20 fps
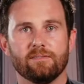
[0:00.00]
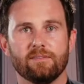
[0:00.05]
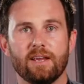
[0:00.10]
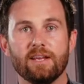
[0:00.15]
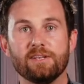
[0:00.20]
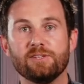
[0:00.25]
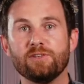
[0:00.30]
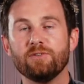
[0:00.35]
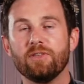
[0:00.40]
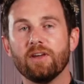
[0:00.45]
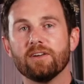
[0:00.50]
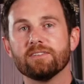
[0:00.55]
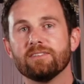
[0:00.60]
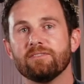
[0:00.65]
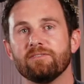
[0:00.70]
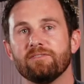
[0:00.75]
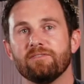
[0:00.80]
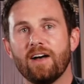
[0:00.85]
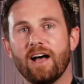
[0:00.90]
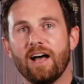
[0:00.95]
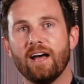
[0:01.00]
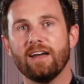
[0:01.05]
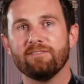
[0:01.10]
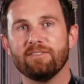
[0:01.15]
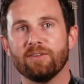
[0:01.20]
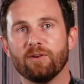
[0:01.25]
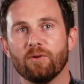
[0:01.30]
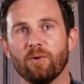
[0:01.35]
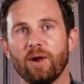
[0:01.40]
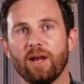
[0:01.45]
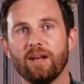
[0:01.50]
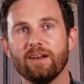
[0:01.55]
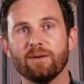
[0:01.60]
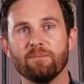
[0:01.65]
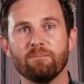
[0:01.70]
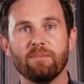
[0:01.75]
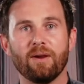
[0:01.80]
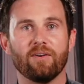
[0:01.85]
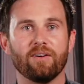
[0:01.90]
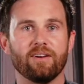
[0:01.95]
In 2005, the great
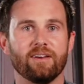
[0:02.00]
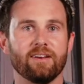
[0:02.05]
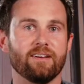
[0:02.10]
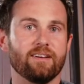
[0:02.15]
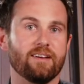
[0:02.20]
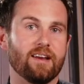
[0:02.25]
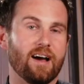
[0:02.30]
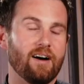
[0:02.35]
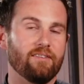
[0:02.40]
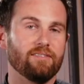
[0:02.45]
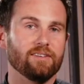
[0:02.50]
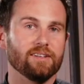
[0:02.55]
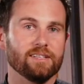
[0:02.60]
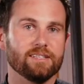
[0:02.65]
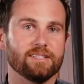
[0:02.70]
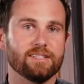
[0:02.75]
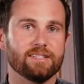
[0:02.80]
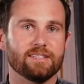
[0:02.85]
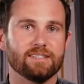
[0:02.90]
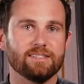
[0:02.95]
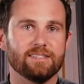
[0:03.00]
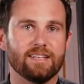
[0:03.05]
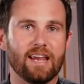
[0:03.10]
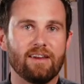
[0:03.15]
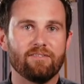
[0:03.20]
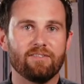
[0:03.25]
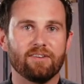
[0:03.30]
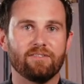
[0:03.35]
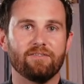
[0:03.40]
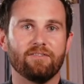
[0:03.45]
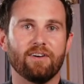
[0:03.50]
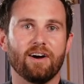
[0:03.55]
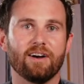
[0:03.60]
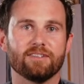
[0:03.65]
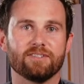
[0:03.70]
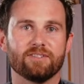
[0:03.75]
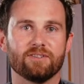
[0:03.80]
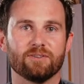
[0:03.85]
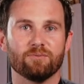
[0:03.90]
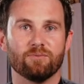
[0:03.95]
American novelist David
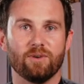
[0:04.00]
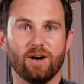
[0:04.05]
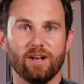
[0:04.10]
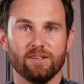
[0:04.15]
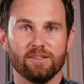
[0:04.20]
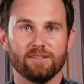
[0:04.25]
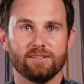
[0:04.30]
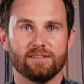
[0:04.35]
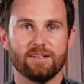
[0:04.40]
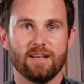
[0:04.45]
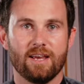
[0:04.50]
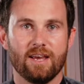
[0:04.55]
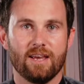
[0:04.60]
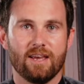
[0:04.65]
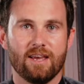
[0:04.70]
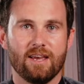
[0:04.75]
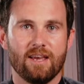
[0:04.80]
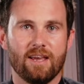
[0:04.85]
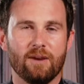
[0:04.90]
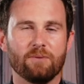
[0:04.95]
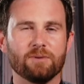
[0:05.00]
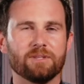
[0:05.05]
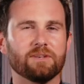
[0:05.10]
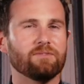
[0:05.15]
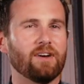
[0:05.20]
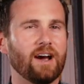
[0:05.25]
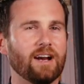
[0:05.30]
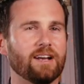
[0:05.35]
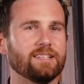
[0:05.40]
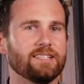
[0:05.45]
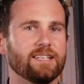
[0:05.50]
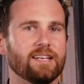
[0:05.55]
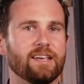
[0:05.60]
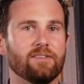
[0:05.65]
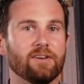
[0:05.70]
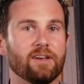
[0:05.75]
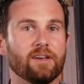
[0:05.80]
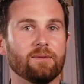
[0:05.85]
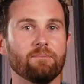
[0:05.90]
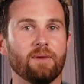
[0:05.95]
Foster Wallace, he was invited to
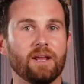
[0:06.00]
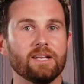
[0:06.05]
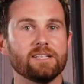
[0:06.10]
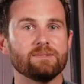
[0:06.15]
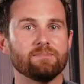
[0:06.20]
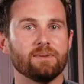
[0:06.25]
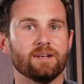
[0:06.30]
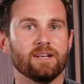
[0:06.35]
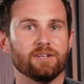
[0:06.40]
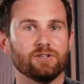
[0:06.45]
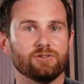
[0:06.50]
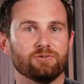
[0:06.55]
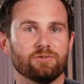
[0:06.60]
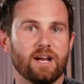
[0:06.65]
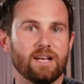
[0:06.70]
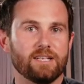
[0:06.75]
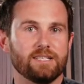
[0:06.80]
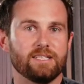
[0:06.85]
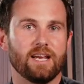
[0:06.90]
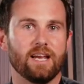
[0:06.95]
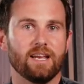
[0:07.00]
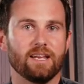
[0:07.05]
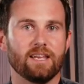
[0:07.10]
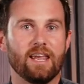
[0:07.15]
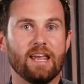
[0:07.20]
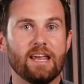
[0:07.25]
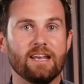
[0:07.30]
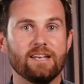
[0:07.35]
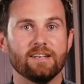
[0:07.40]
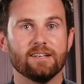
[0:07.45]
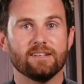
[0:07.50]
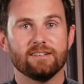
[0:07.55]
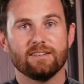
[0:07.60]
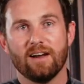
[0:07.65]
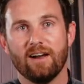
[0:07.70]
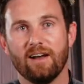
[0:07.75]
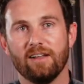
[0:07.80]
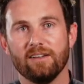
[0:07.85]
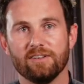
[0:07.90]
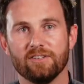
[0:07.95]
give a commencement address at Kenyon
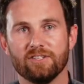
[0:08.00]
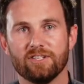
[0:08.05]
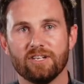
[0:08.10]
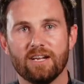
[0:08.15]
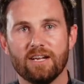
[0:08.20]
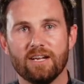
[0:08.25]
College.